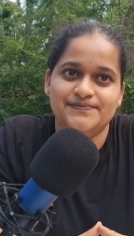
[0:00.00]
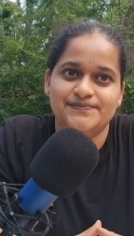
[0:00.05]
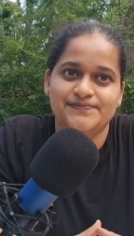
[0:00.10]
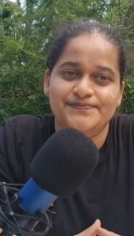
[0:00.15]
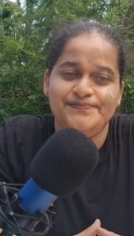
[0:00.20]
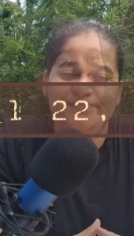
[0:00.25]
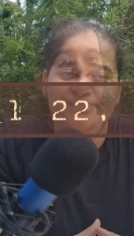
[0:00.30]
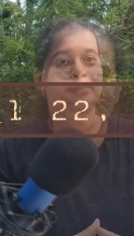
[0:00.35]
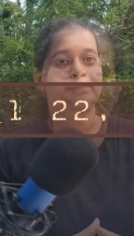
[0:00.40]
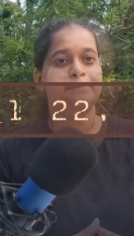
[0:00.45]

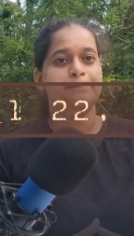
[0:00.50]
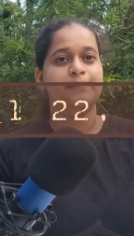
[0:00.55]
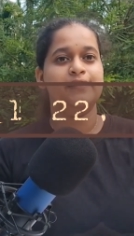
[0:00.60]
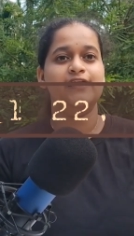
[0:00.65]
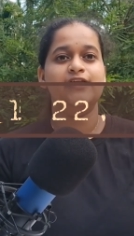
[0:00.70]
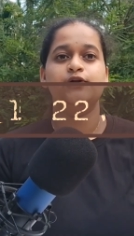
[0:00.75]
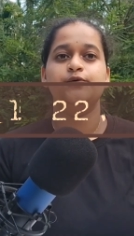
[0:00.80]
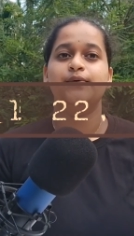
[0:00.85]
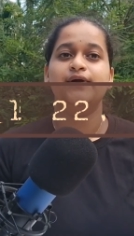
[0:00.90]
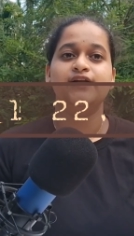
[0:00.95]
On
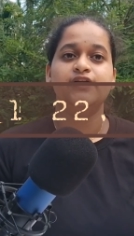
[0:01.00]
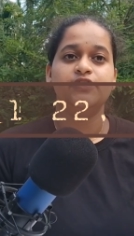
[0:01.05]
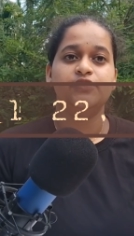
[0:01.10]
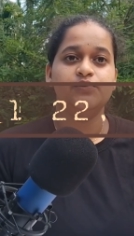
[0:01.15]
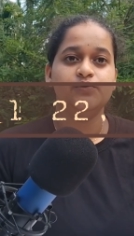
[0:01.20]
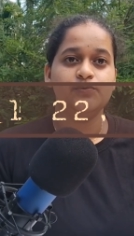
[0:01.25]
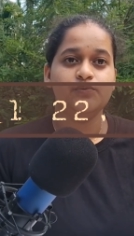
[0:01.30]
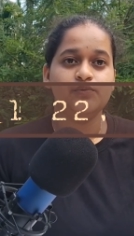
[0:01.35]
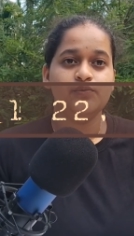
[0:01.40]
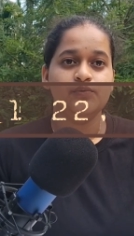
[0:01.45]
April
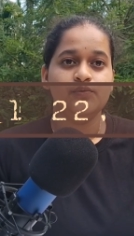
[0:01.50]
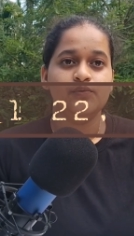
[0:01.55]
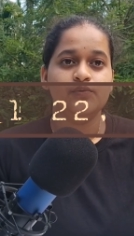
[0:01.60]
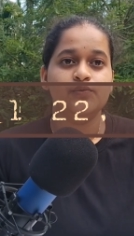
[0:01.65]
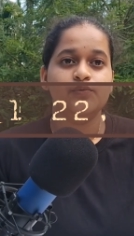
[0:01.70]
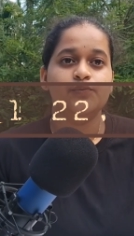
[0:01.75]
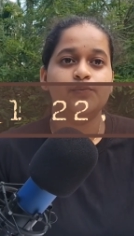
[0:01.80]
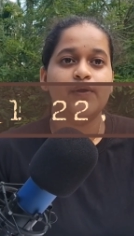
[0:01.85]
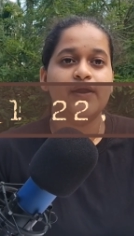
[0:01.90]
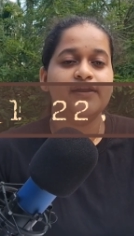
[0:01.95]
22,
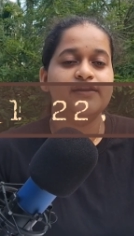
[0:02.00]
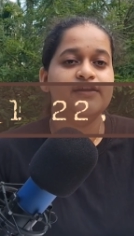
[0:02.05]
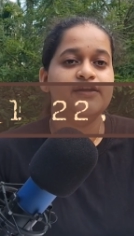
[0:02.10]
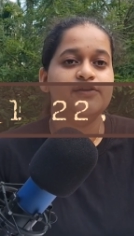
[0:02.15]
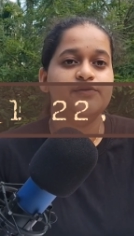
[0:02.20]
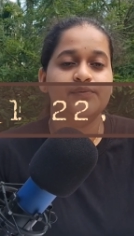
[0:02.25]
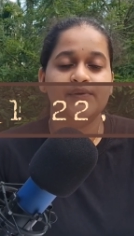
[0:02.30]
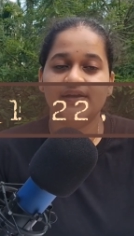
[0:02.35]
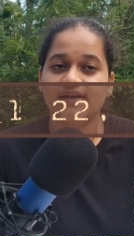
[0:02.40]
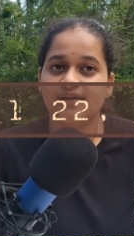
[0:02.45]

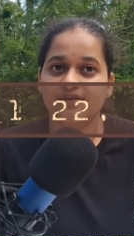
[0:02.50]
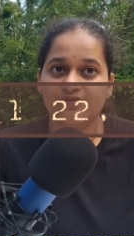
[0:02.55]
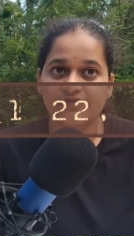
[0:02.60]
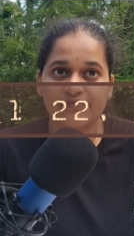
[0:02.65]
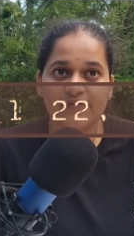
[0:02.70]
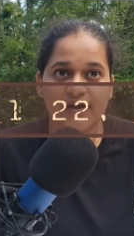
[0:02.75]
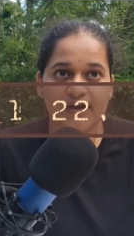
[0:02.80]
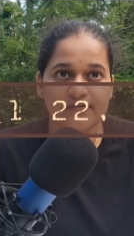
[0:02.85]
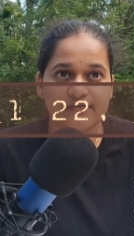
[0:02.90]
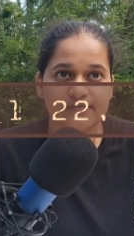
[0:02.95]

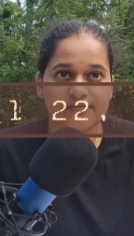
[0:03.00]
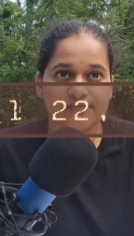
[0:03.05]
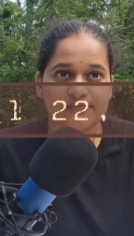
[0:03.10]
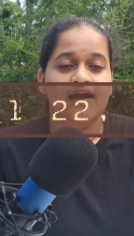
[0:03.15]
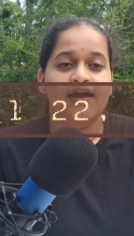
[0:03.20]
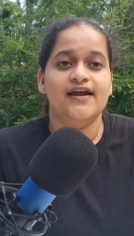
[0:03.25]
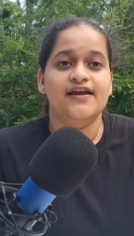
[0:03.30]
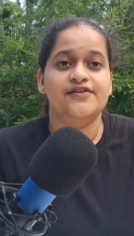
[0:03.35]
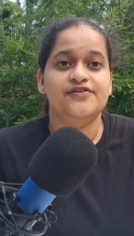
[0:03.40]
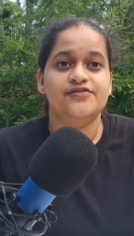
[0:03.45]
2025,
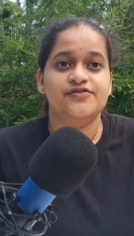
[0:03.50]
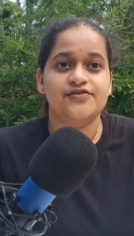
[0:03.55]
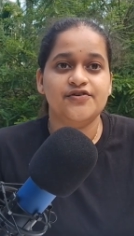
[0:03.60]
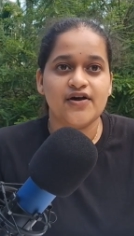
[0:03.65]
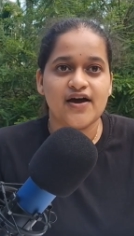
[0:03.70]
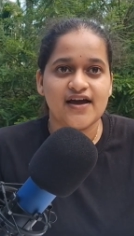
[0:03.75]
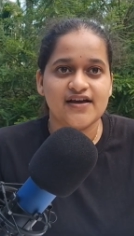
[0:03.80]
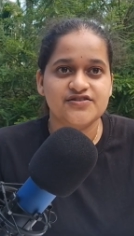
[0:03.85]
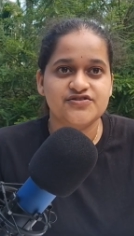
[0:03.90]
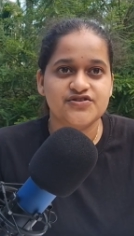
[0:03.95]
a
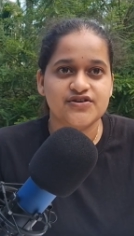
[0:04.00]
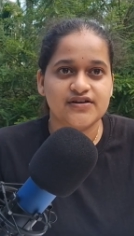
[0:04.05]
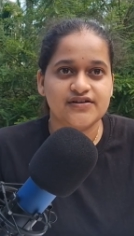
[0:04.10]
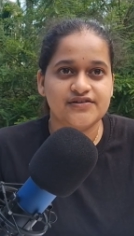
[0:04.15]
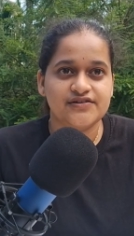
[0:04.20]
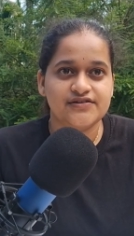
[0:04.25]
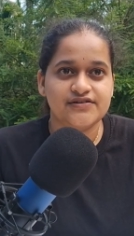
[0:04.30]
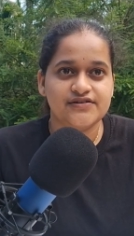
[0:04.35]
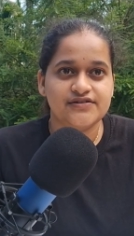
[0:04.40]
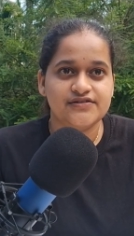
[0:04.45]
tragic
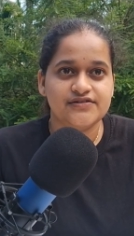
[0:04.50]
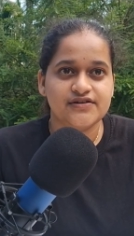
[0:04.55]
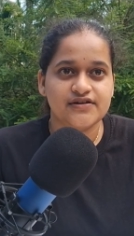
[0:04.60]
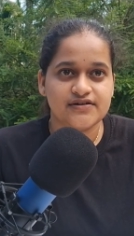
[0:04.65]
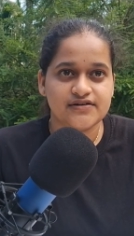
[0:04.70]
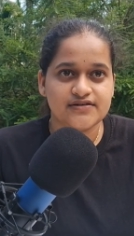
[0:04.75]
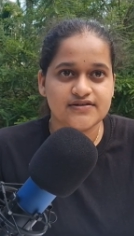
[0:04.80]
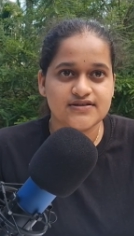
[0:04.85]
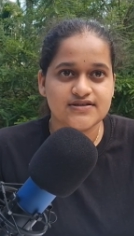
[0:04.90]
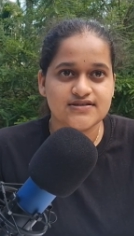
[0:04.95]

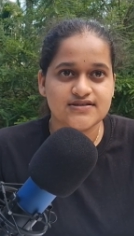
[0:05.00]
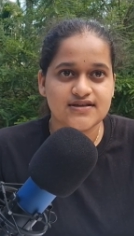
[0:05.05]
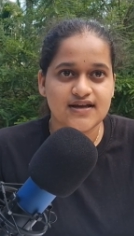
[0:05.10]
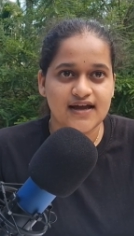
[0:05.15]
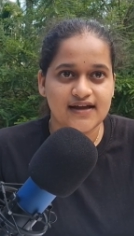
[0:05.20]
terrorist